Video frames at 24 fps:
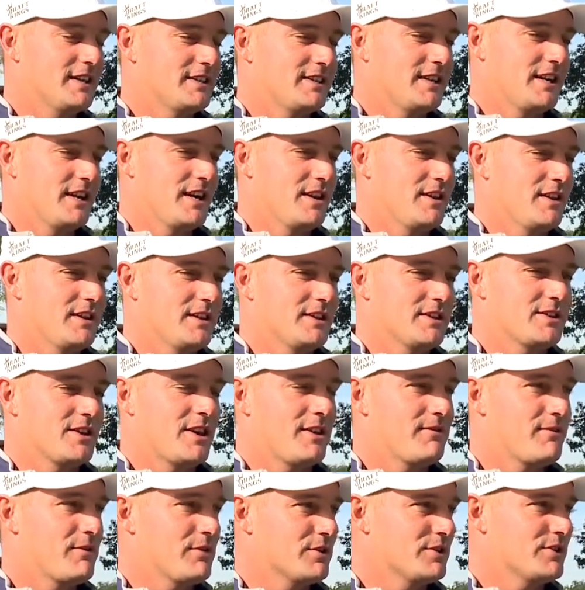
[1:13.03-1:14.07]
tell you that this
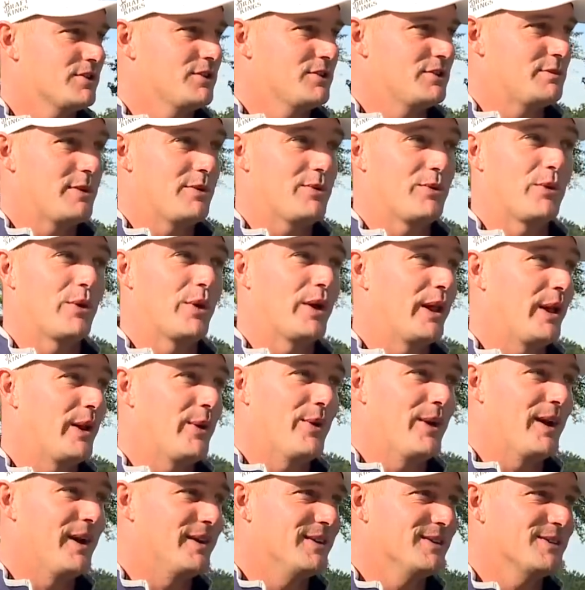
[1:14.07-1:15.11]
golf course suits me really
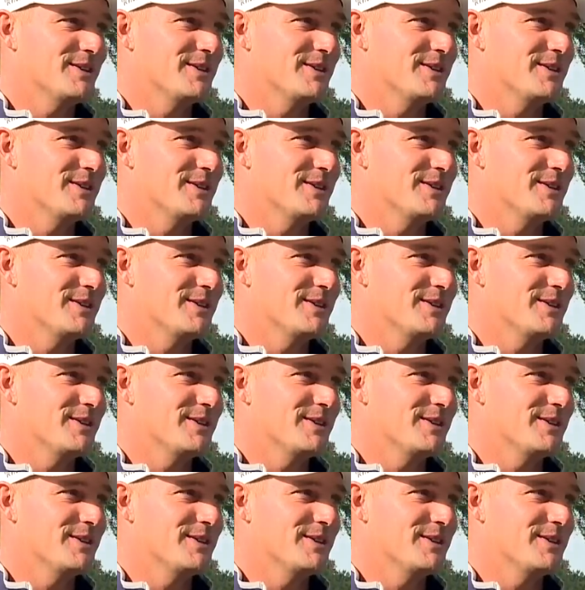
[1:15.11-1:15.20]
well,